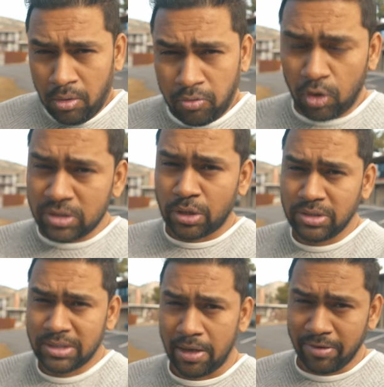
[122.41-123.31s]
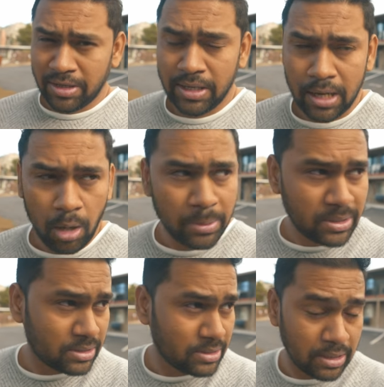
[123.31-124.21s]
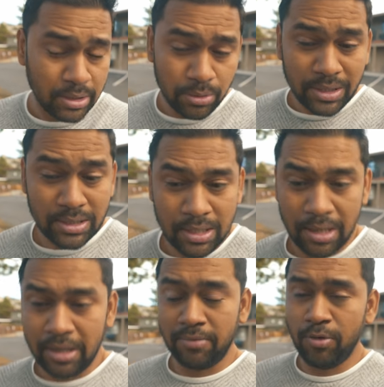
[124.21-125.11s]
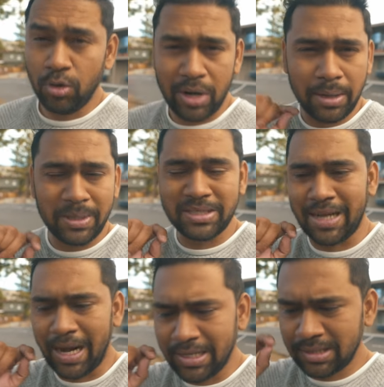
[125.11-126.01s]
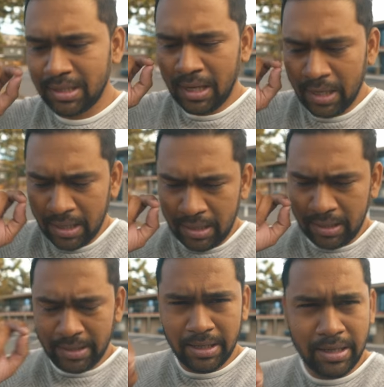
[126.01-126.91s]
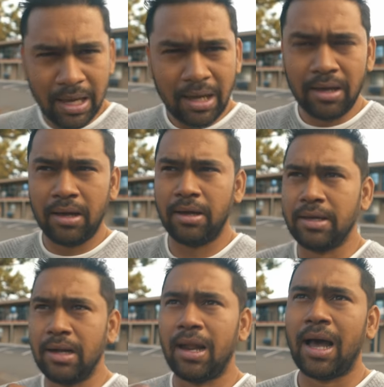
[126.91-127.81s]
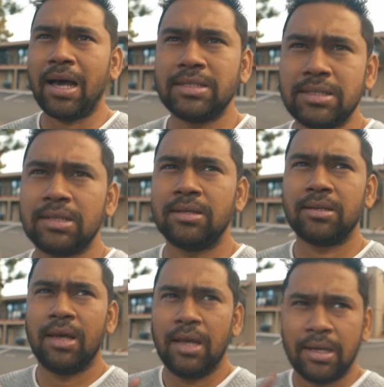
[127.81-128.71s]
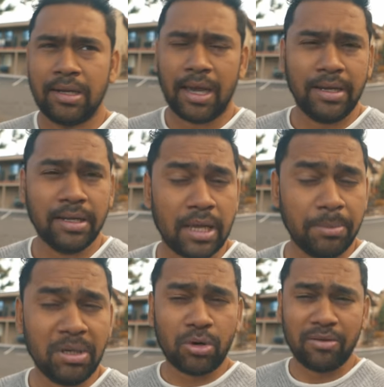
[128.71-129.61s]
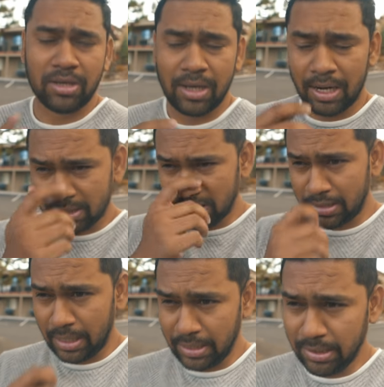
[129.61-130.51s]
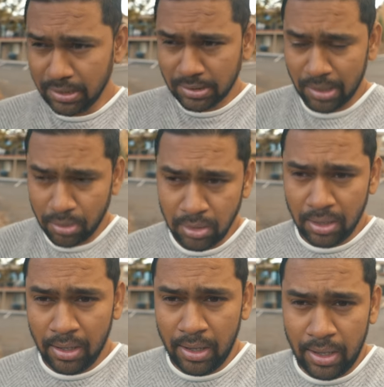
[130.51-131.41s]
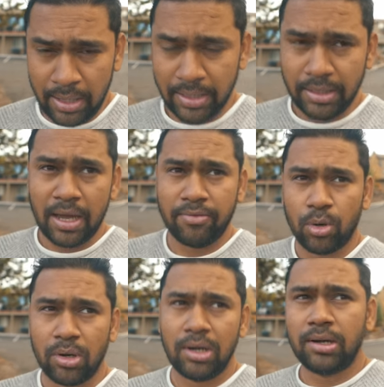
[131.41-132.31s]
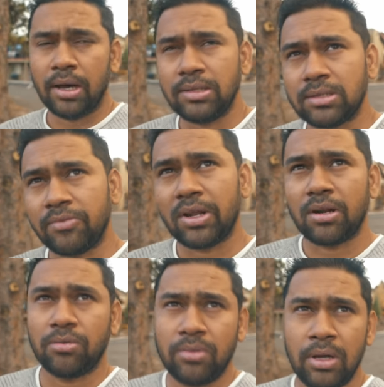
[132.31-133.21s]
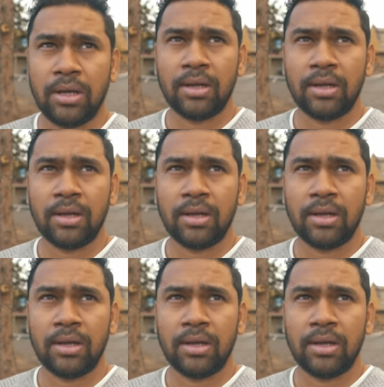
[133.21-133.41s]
4,700 kilometers in the US. If you look at my stats in India, in last 9 years, I've been driving cars since 9 years now, and India I've total done somewhere around